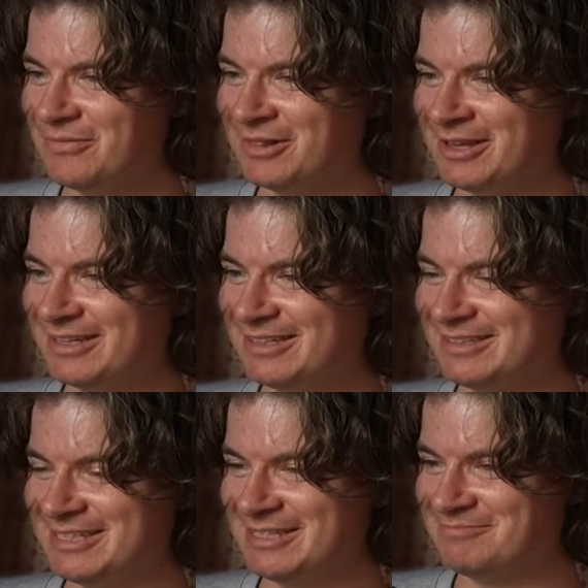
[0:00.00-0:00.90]
where like
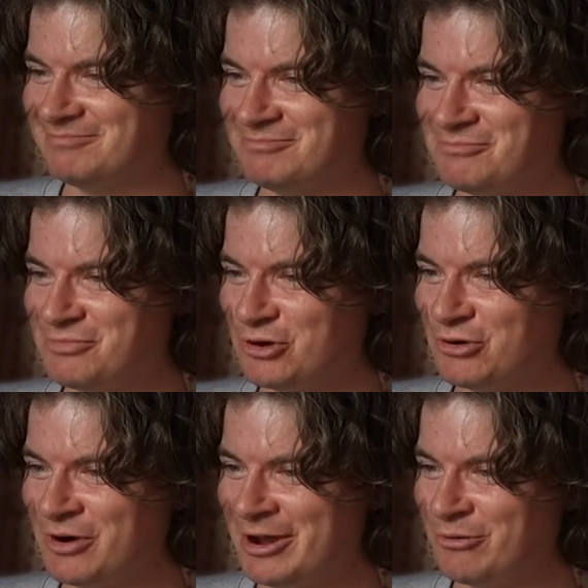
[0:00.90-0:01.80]
he
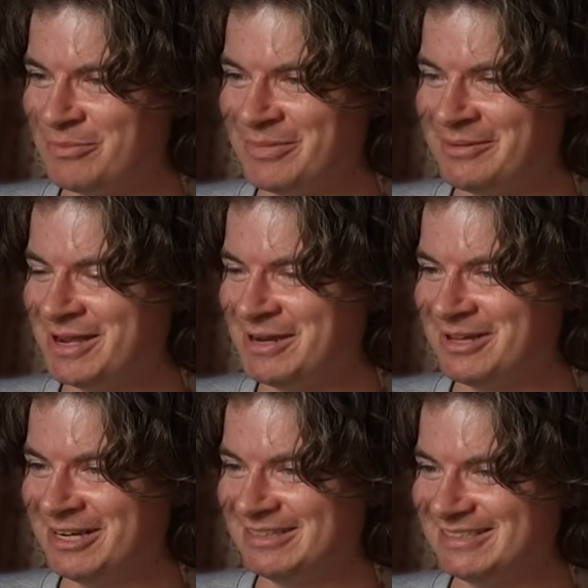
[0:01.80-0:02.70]
broke away, won by many
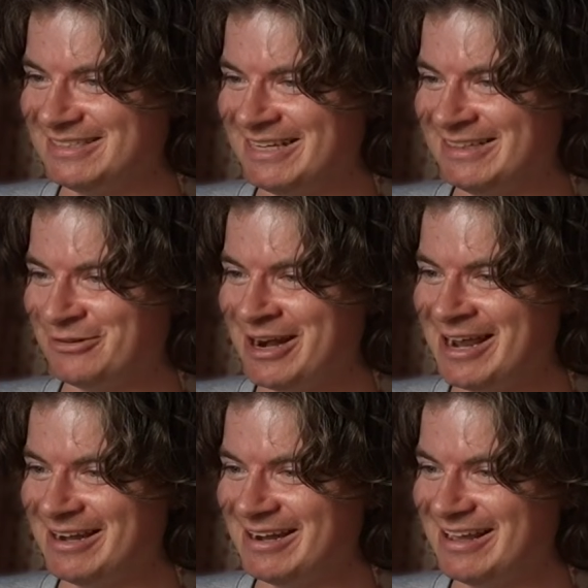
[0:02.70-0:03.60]
minutes in the
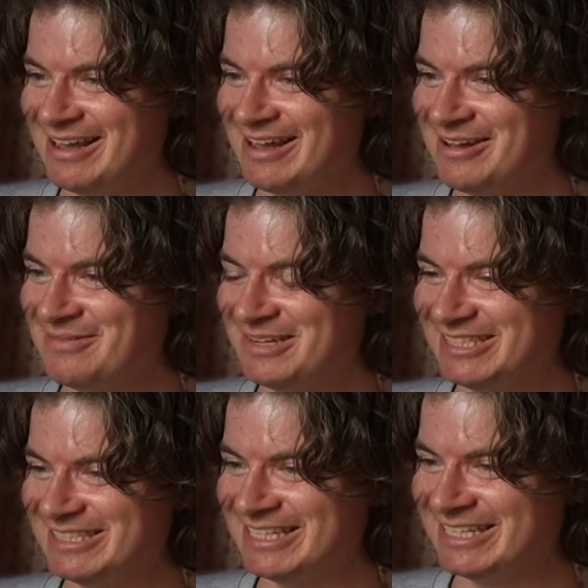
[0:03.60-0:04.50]
rain, and
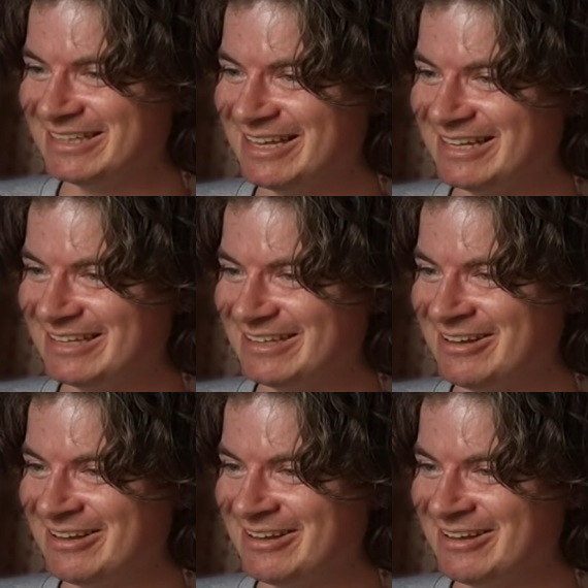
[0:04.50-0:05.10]
just seeing like,